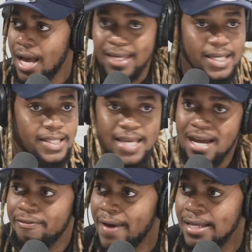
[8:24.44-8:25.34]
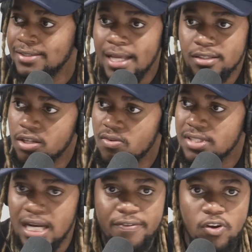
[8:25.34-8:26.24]
A kid can't find
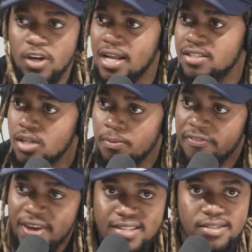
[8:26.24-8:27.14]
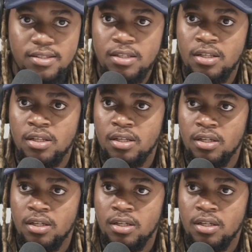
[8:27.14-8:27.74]
10,000 for going to some fest.